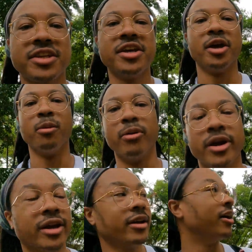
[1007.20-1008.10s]
to get a
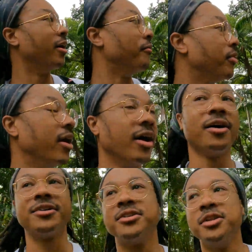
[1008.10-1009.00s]
break of the
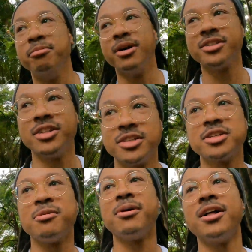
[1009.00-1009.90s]
hustle and bustle of
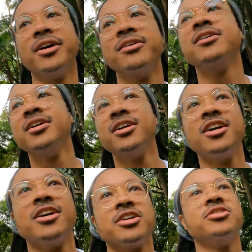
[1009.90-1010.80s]
Sao Paulo,
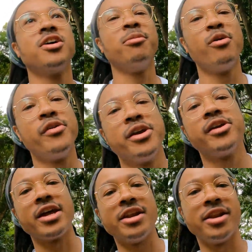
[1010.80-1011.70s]
because you come over here
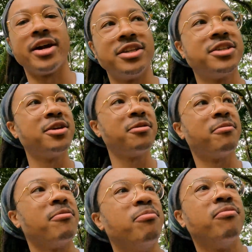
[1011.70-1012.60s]
and get a nice
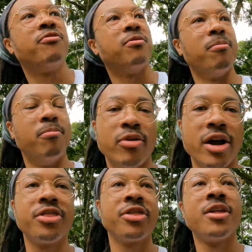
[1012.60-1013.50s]

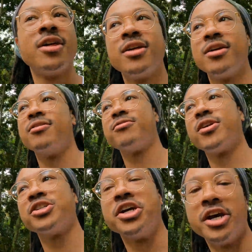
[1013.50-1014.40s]
breath of fresh